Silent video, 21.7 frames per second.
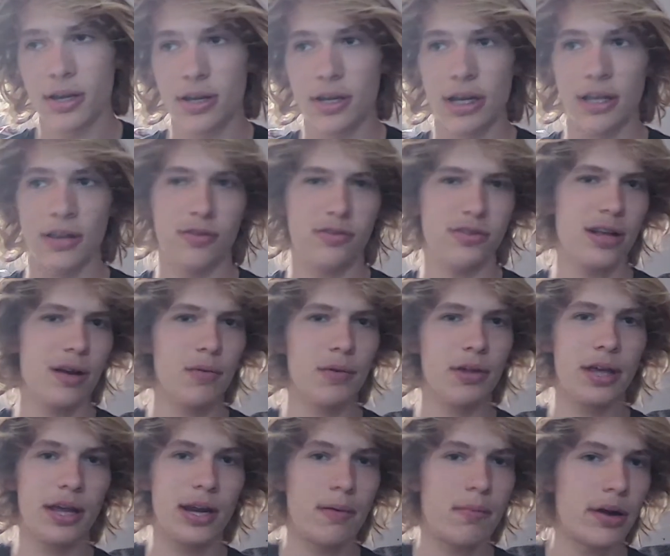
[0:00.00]
And there's not
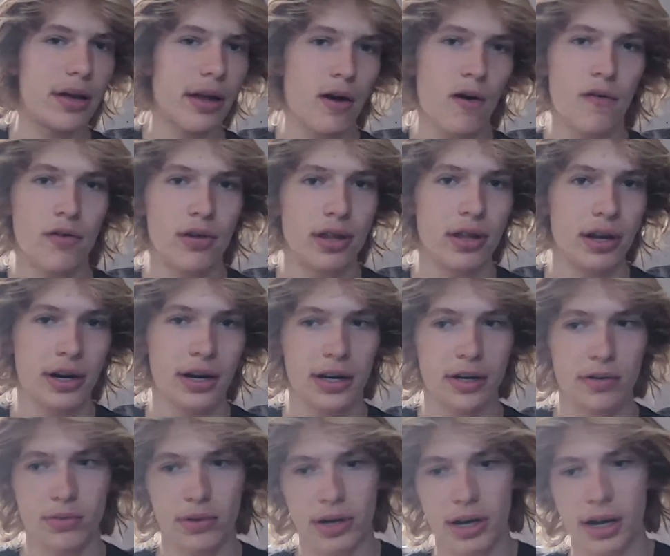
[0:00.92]
really anybody over there
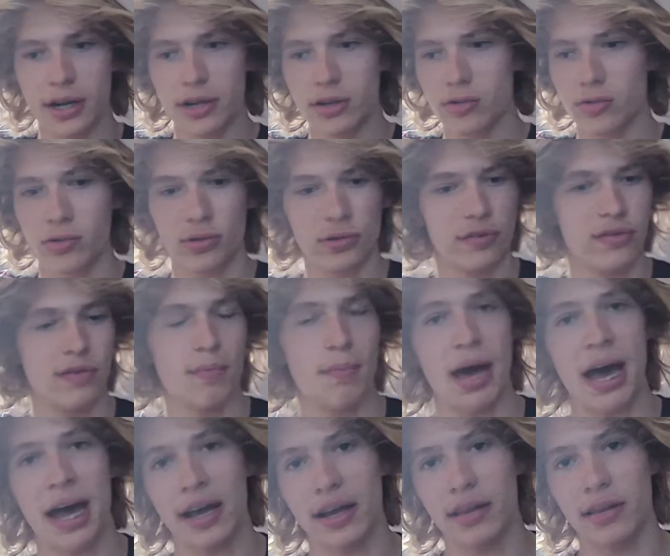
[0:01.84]
because we're kind of towards the
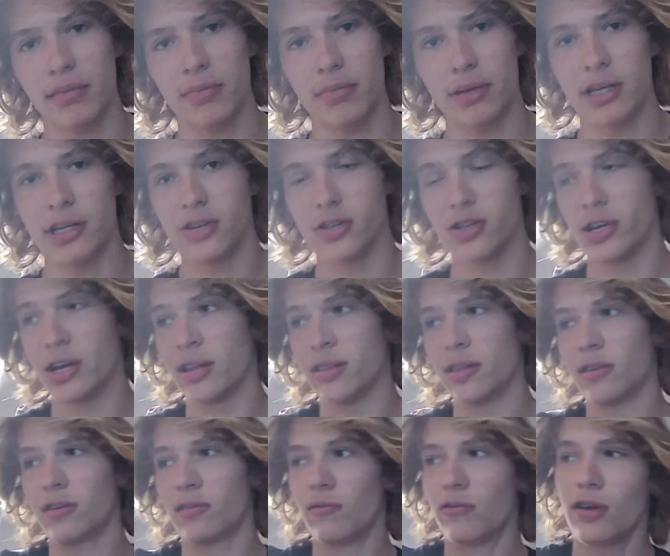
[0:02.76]
back of the beach. And
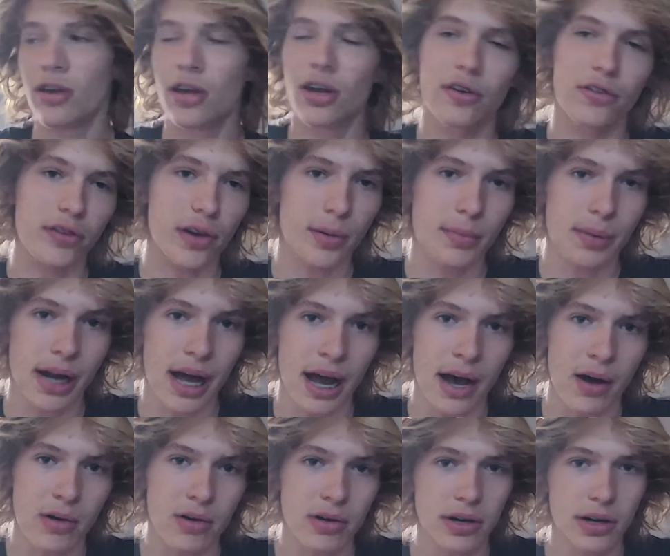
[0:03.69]
this figure's coming
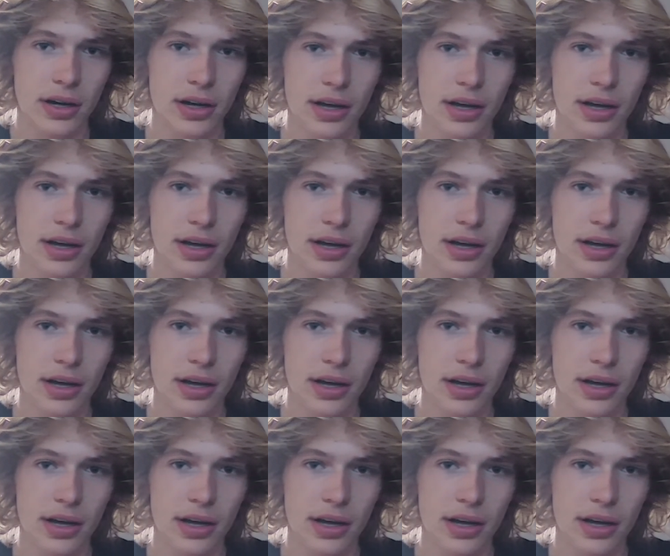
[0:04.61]
out.